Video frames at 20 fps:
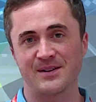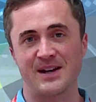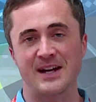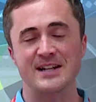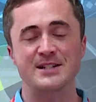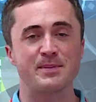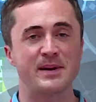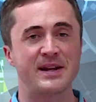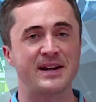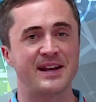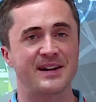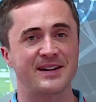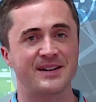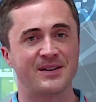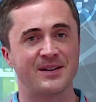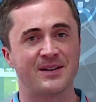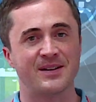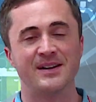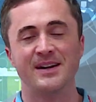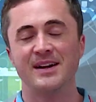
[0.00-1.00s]
or has been
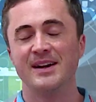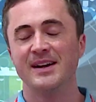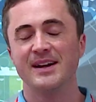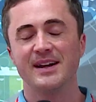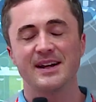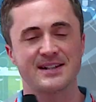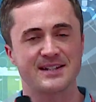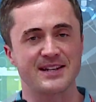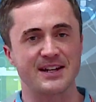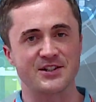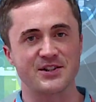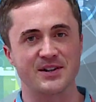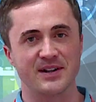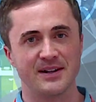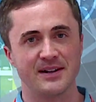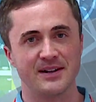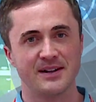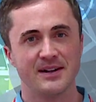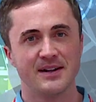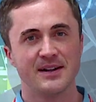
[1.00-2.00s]
eaten, or etc.
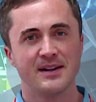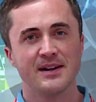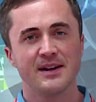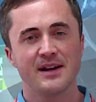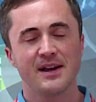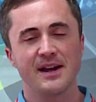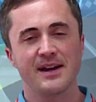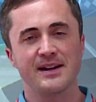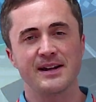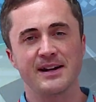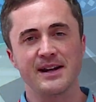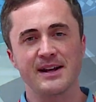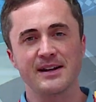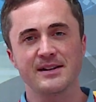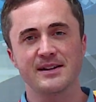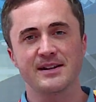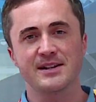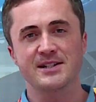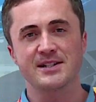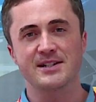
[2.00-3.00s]
And in
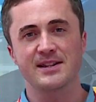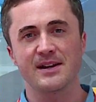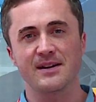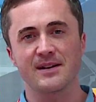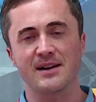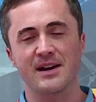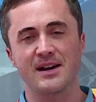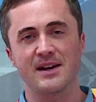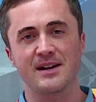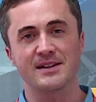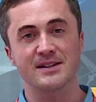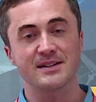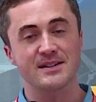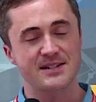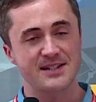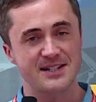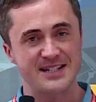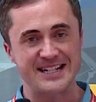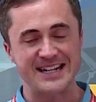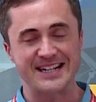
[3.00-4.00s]
English, there are
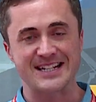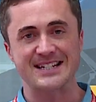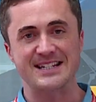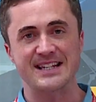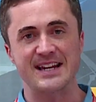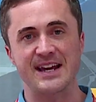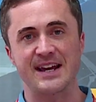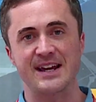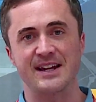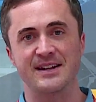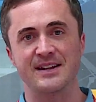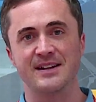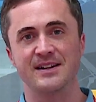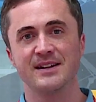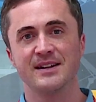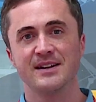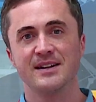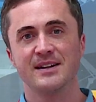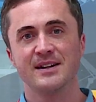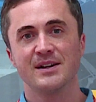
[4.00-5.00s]
16
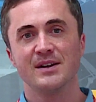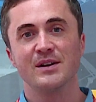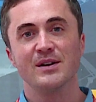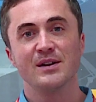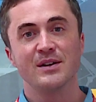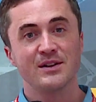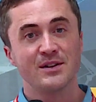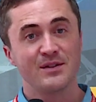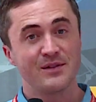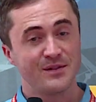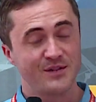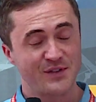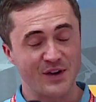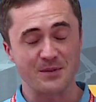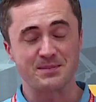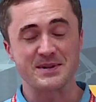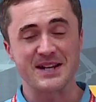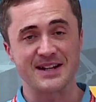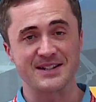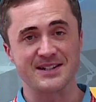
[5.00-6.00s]

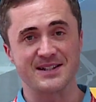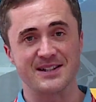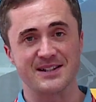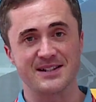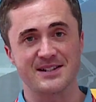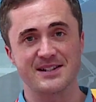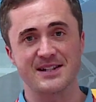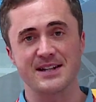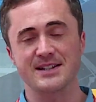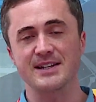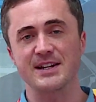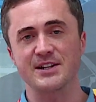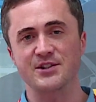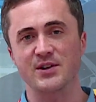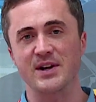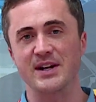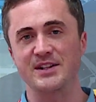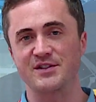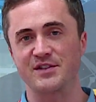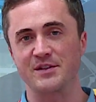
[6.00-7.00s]
verb tenses, 16
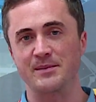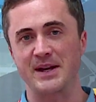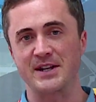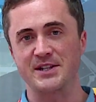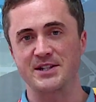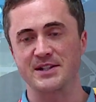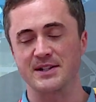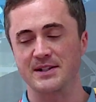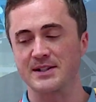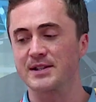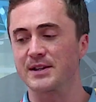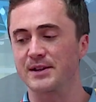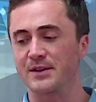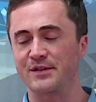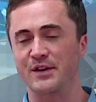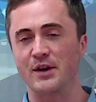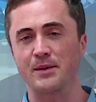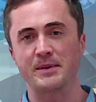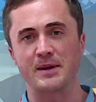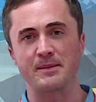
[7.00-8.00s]
transformations that the
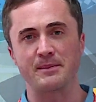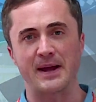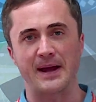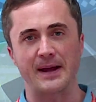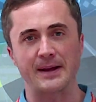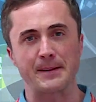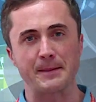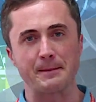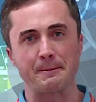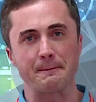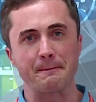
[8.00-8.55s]
verb can make.